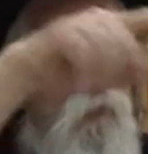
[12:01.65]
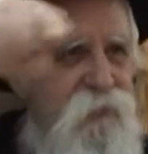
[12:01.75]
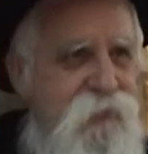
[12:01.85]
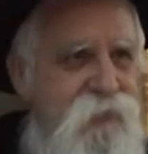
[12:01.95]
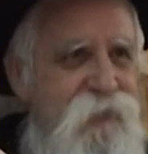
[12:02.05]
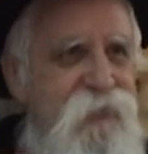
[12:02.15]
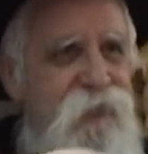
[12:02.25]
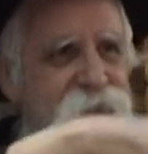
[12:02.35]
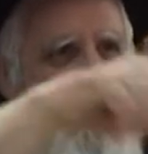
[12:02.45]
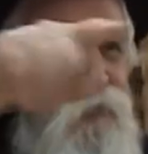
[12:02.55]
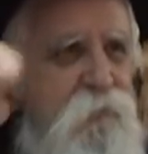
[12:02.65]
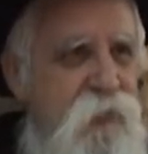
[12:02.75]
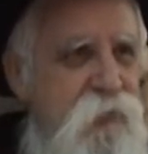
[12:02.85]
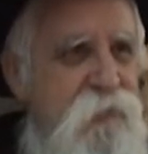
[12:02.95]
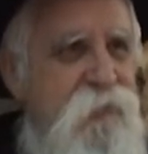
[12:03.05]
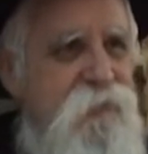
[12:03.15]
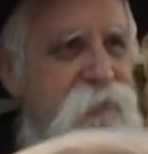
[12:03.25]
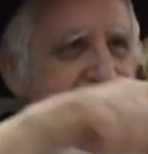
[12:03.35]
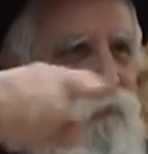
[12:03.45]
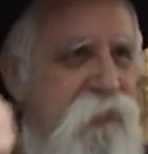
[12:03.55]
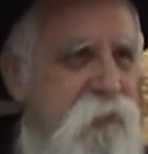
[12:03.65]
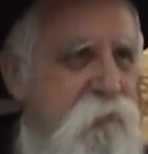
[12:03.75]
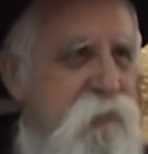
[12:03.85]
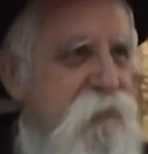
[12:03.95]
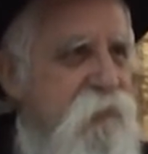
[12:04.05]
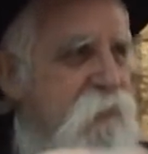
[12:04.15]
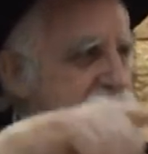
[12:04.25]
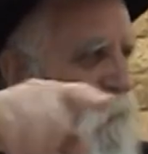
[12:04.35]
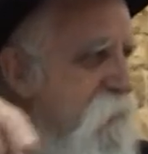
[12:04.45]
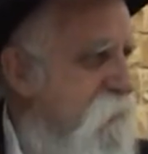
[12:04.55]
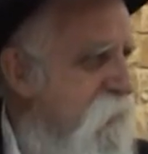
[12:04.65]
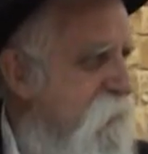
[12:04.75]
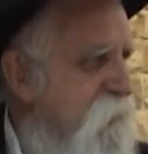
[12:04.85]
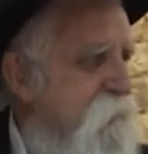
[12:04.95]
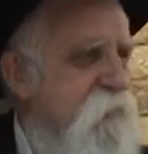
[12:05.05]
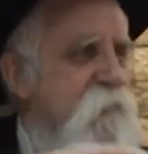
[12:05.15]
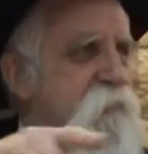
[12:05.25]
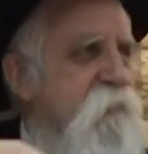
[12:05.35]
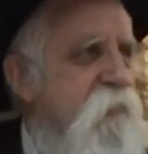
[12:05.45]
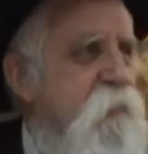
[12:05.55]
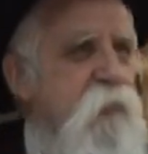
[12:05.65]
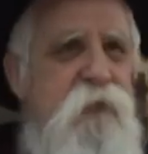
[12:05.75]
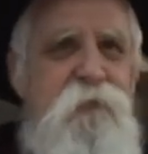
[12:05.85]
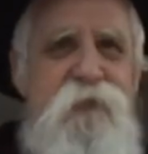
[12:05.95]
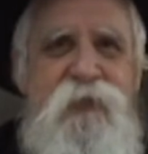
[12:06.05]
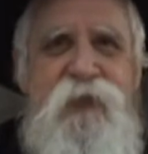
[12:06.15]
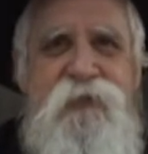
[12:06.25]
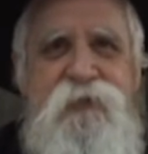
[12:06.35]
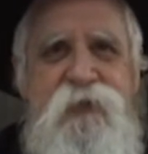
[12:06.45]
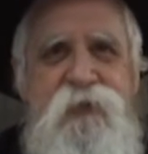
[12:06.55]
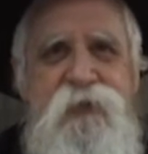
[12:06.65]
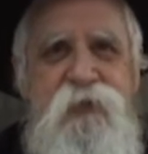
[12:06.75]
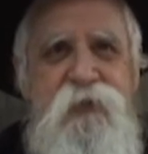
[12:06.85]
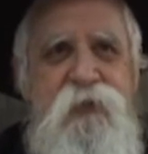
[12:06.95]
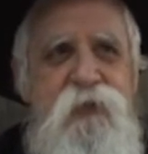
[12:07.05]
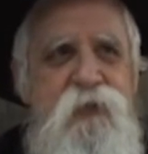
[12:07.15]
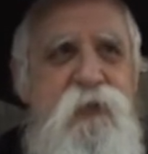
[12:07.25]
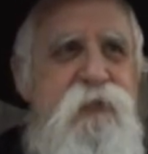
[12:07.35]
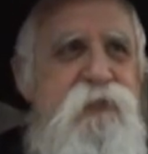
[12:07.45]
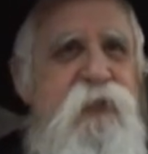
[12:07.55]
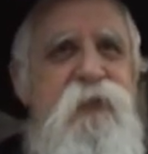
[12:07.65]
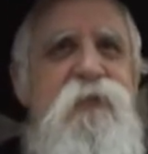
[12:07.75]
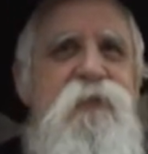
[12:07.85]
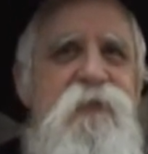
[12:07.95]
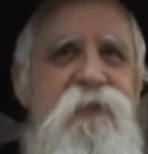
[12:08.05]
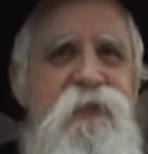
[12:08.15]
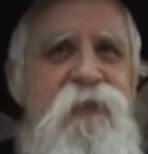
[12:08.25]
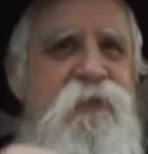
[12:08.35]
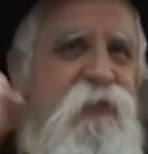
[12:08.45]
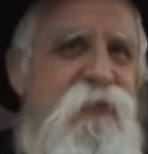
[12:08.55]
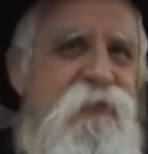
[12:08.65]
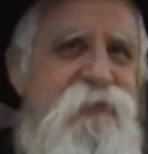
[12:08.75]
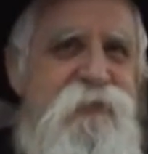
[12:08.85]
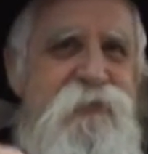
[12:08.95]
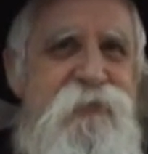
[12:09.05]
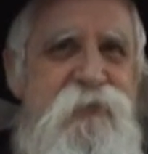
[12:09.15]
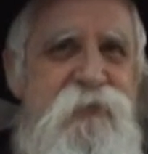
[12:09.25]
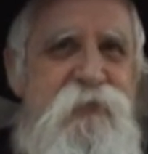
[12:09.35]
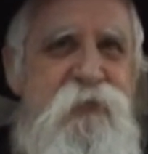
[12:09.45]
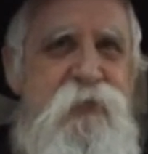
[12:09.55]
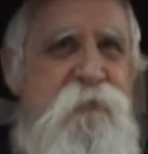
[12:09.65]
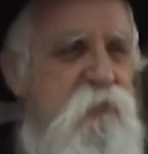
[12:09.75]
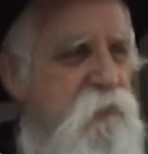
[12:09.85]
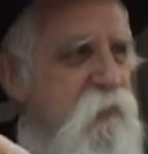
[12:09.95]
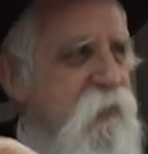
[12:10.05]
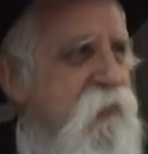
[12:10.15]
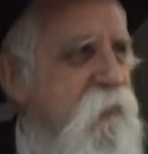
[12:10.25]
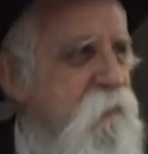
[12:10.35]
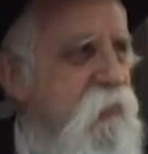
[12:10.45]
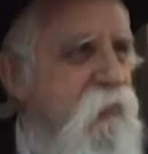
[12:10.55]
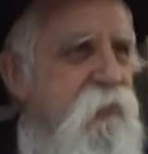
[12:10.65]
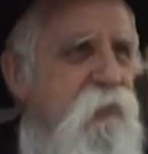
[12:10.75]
of the Machol, where the Arizal and all these other Rabbanim were dancing, and he started to dance individually in the middle.